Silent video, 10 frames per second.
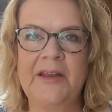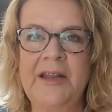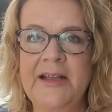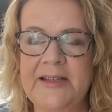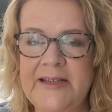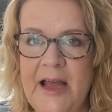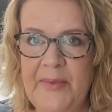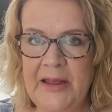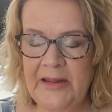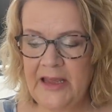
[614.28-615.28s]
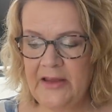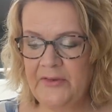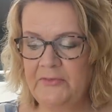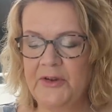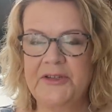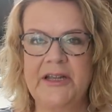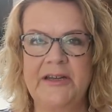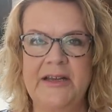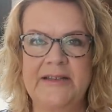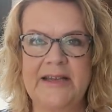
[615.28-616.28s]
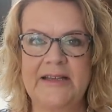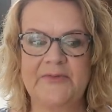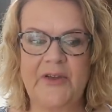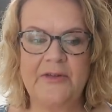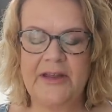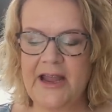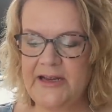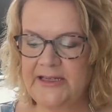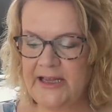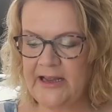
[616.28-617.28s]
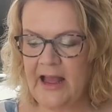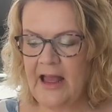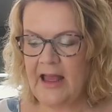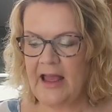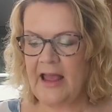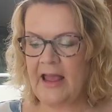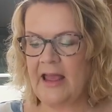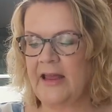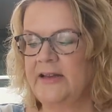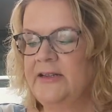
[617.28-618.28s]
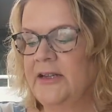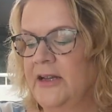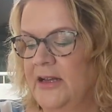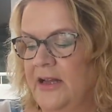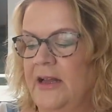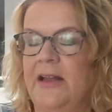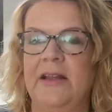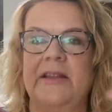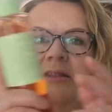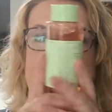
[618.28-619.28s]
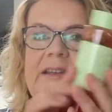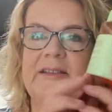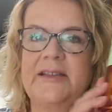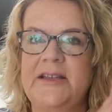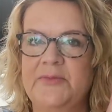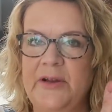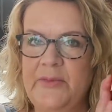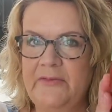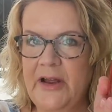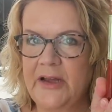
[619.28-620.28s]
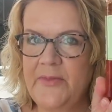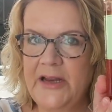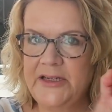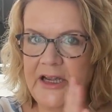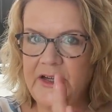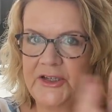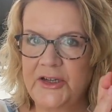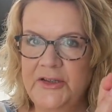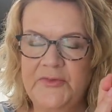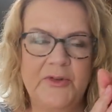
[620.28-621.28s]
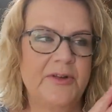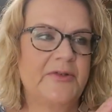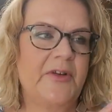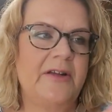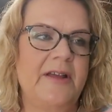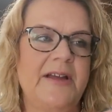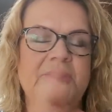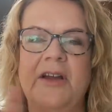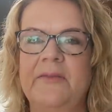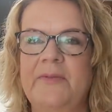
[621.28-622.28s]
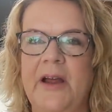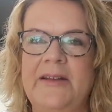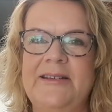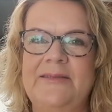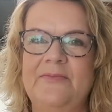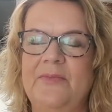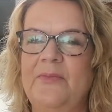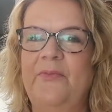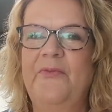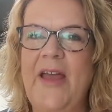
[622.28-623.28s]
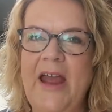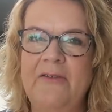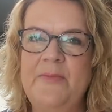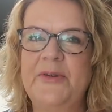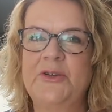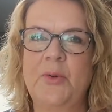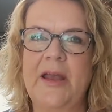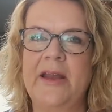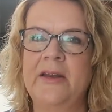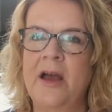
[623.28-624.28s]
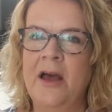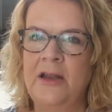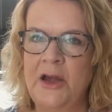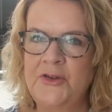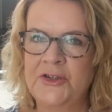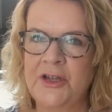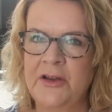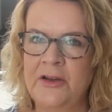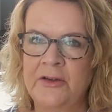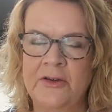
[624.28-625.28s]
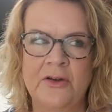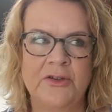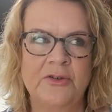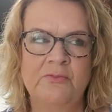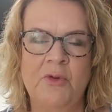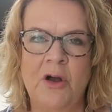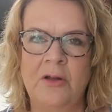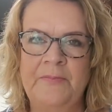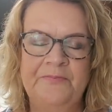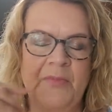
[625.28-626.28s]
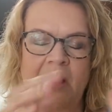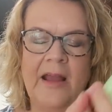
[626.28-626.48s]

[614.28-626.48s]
Next step in the evening routine is exfoliating and this is one of my recommendations for exfoliating. I, I vary between a lotion and cotton wool